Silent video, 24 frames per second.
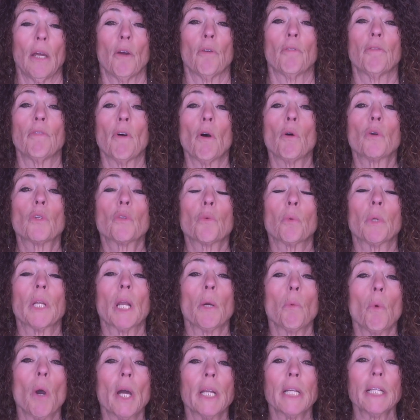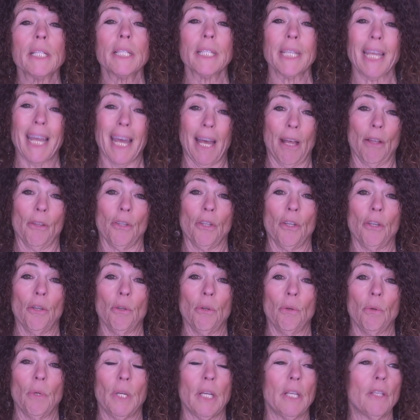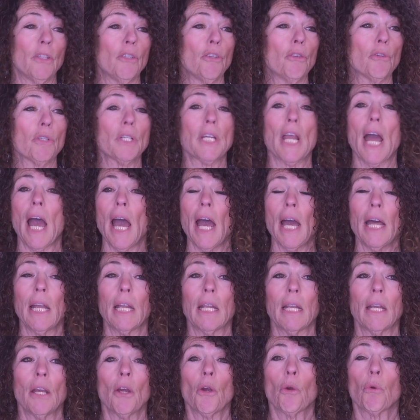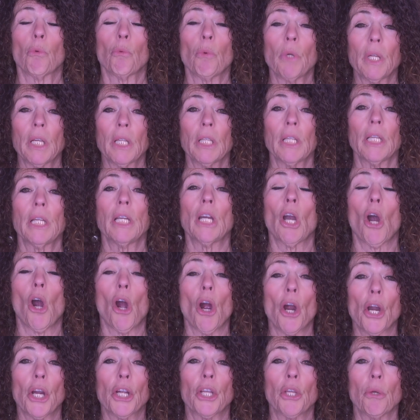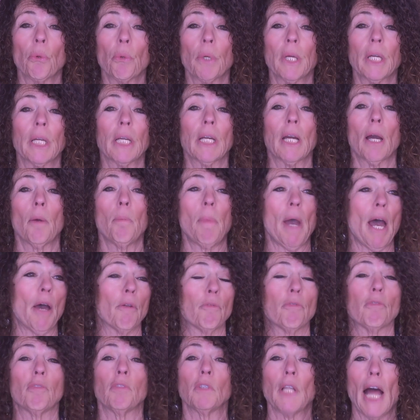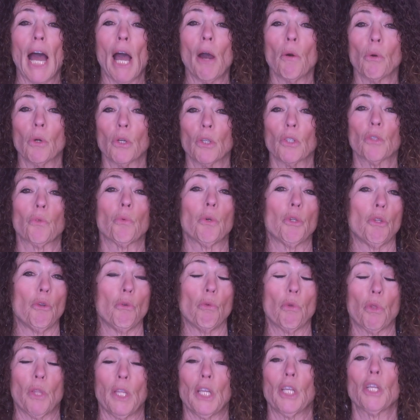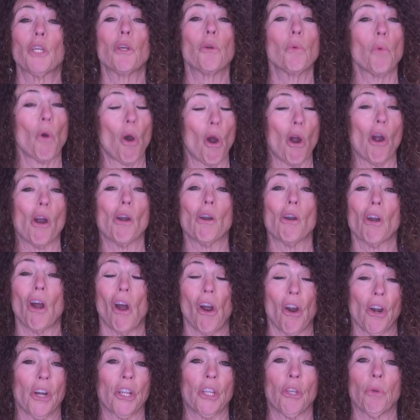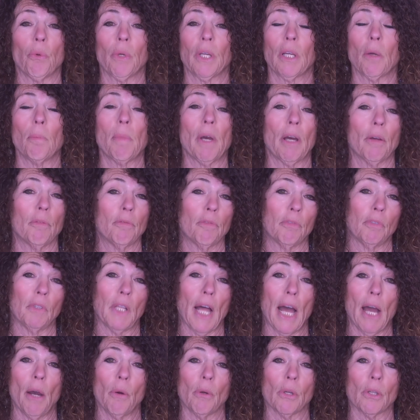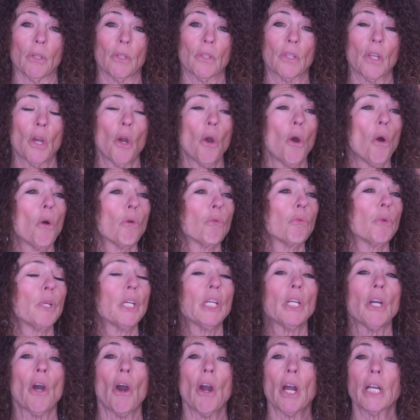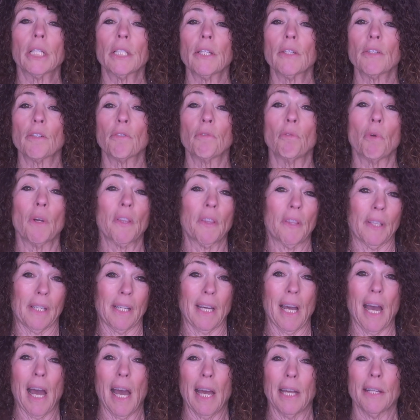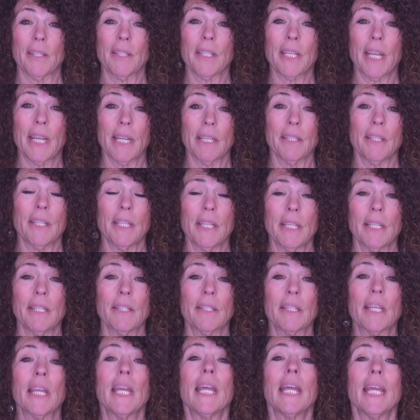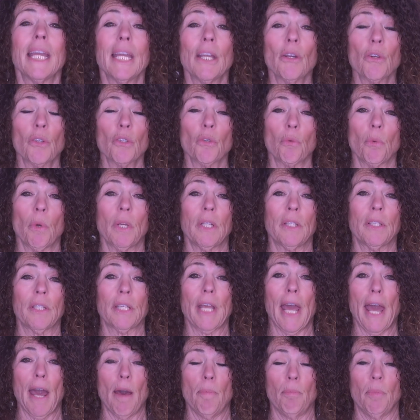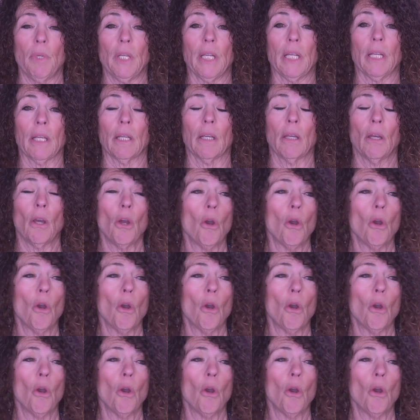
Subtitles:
Folks, what I want to tell you is you're not really arguing about flowers when you think you are arguing about flowers. Regardless of what the content is, here's what's happening.